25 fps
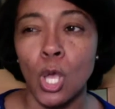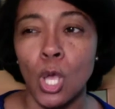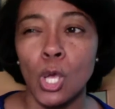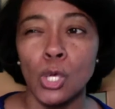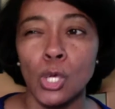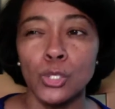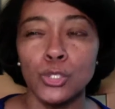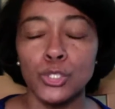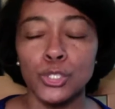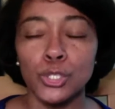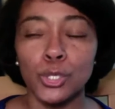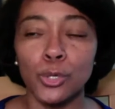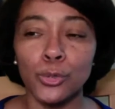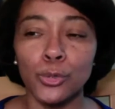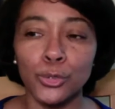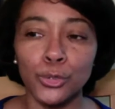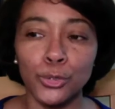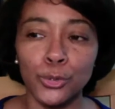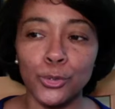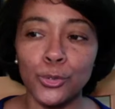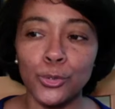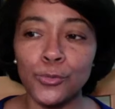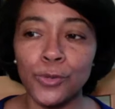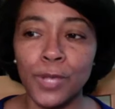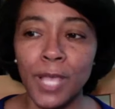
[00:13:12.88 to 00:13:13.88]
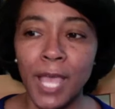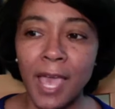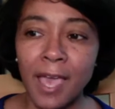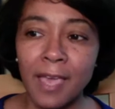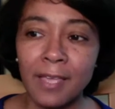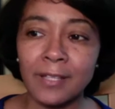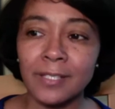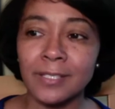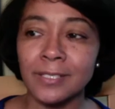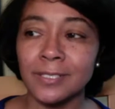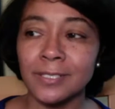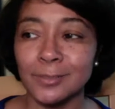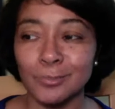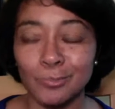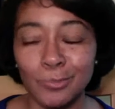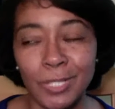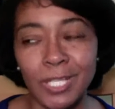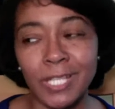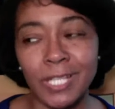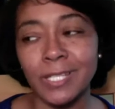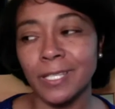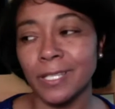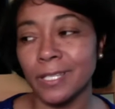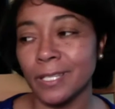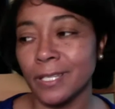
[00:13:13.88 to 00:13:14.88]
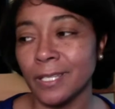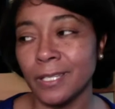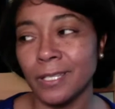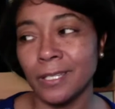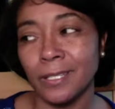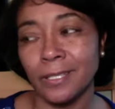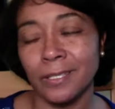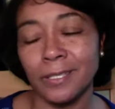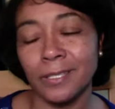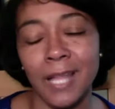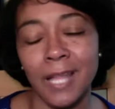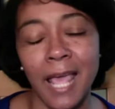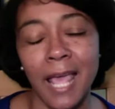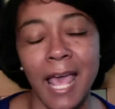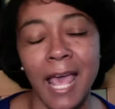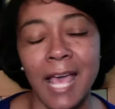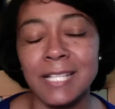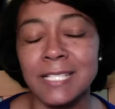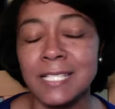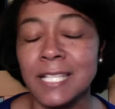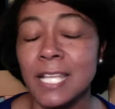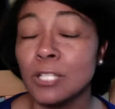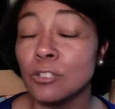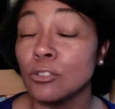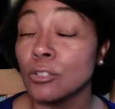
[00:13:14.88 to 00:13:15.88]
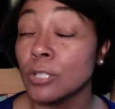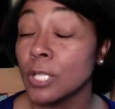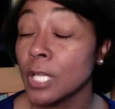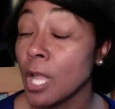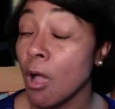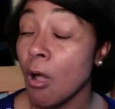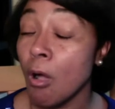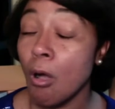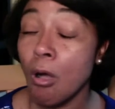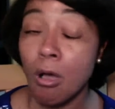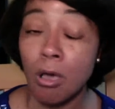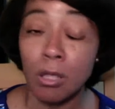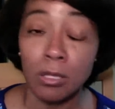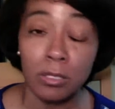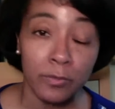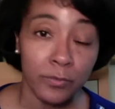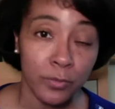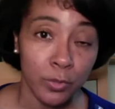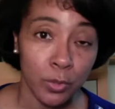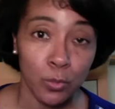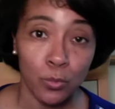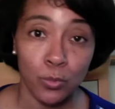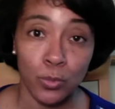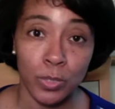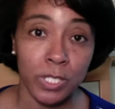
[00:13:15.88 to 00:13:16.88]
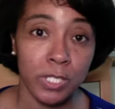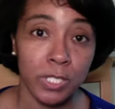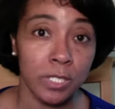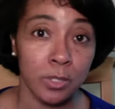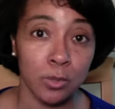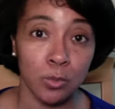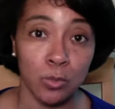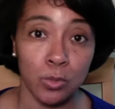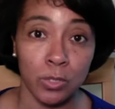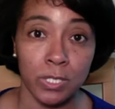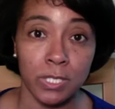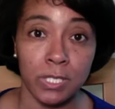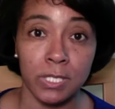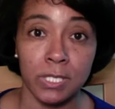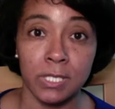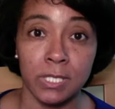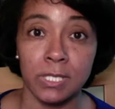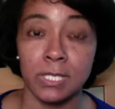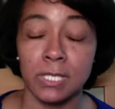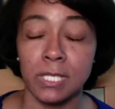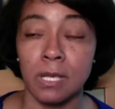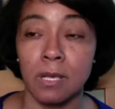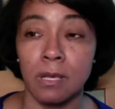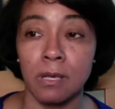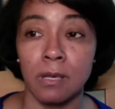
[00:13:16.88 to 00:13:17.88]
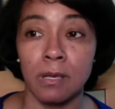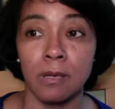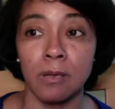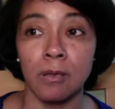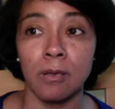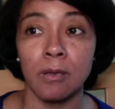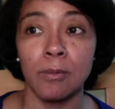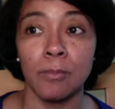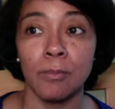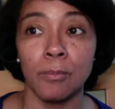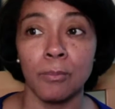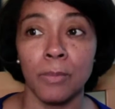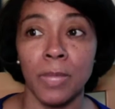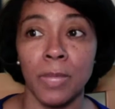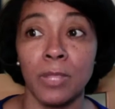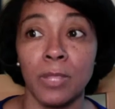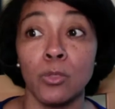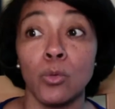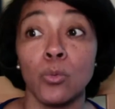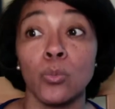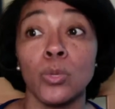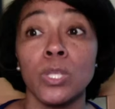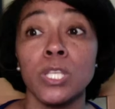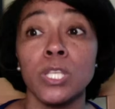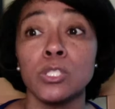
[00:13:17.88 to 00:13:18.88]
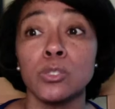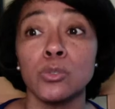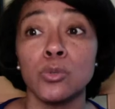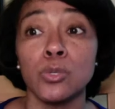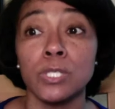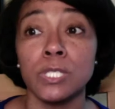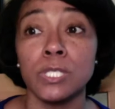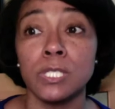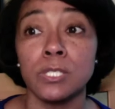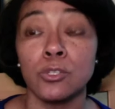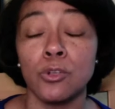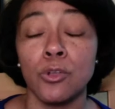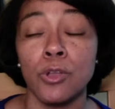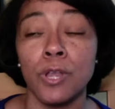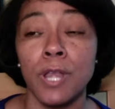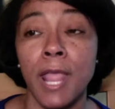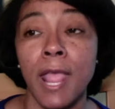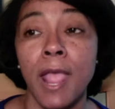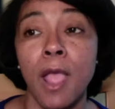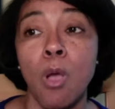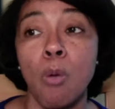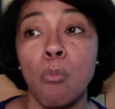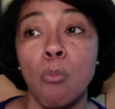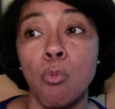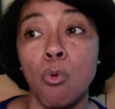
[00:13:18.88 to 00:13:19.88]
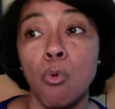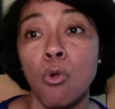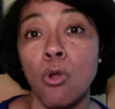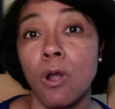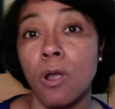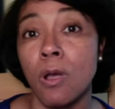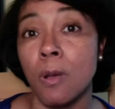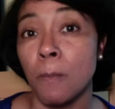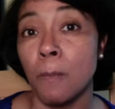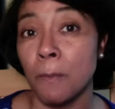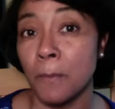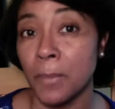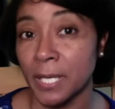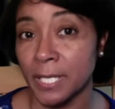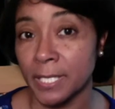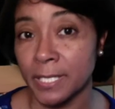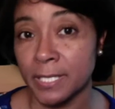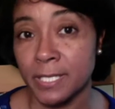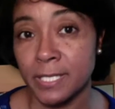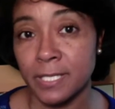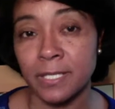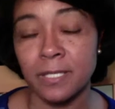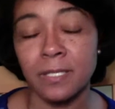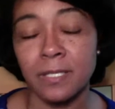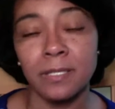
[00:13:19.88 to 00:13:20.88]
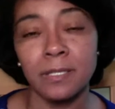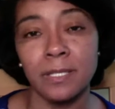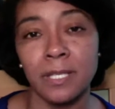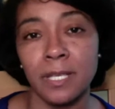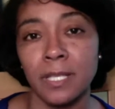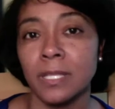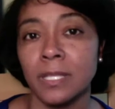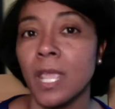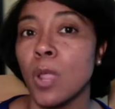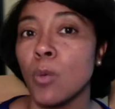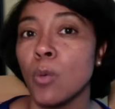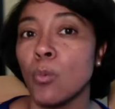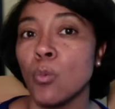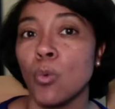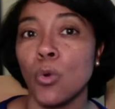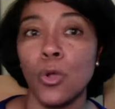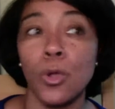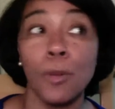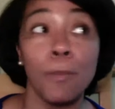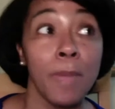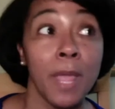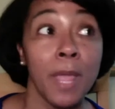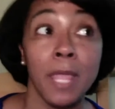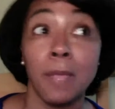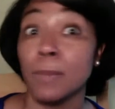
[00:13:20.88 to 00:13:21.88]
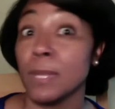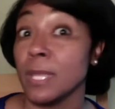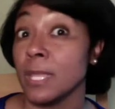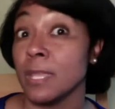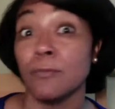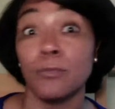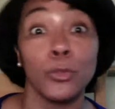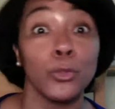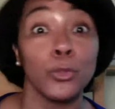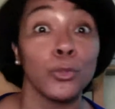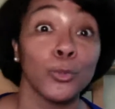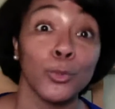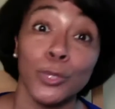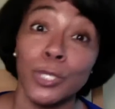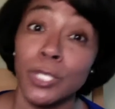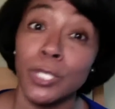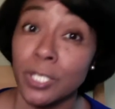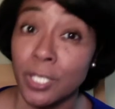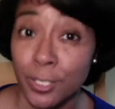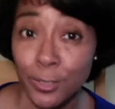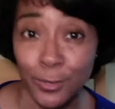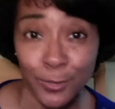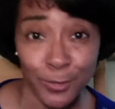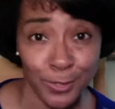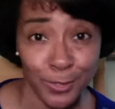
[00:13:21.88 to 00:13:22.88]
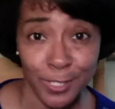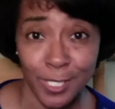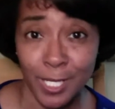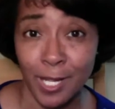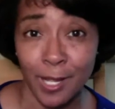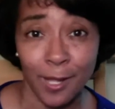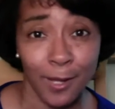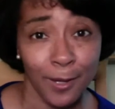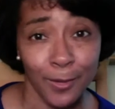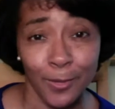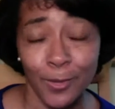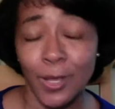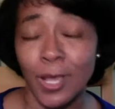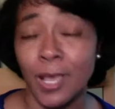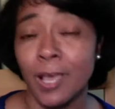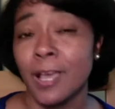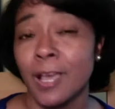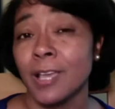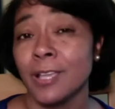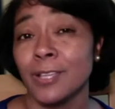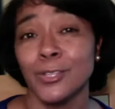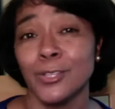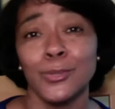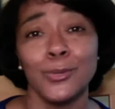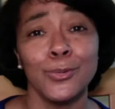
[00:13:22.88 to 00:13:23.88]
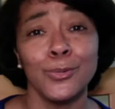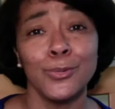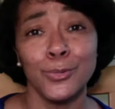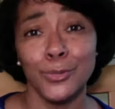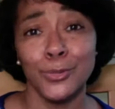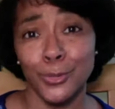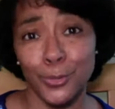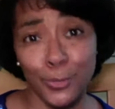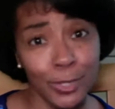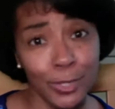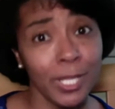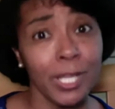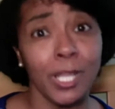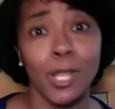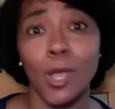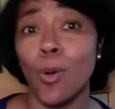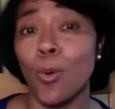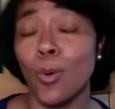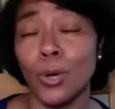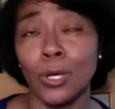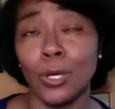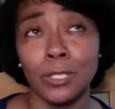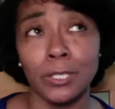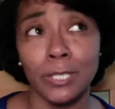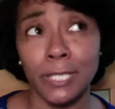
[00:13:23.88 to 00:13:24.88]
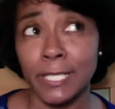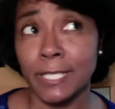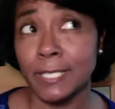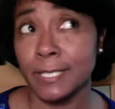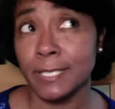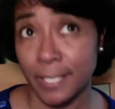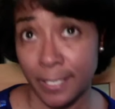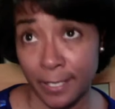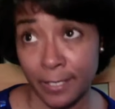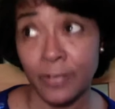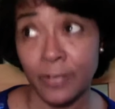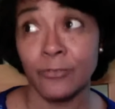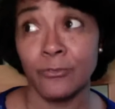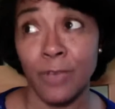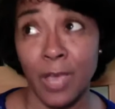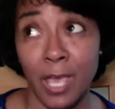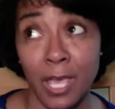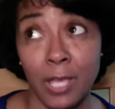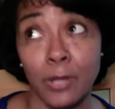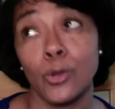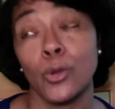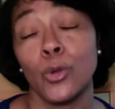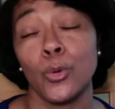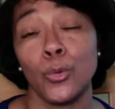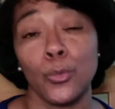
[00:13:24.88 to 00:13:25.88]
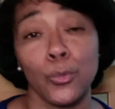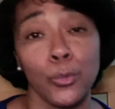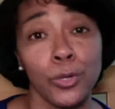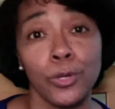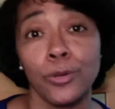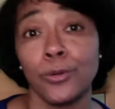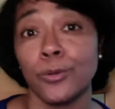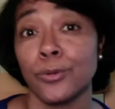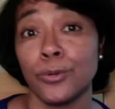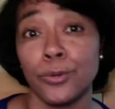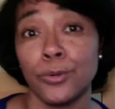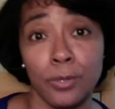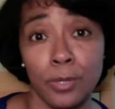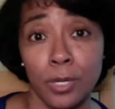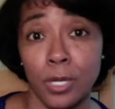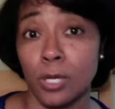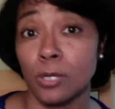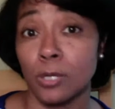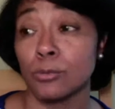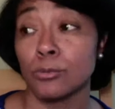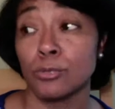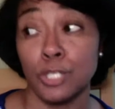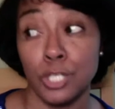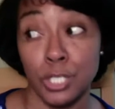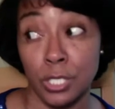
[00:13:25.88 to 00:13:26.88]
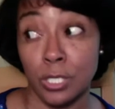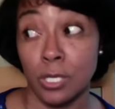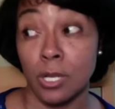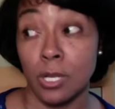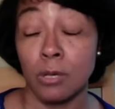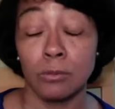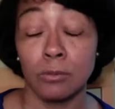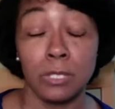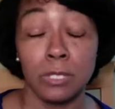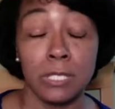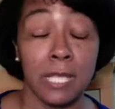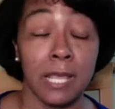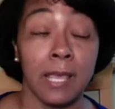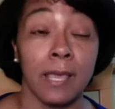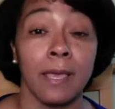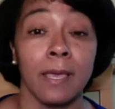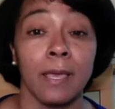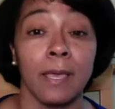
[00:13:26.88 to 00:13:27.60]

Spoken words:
Right. So you gotta, again, I say, look at all of your resources. And the resources are now more abundant than they were maybe even 3 years ago. You can go on LinkedIn and find a career coach in no time.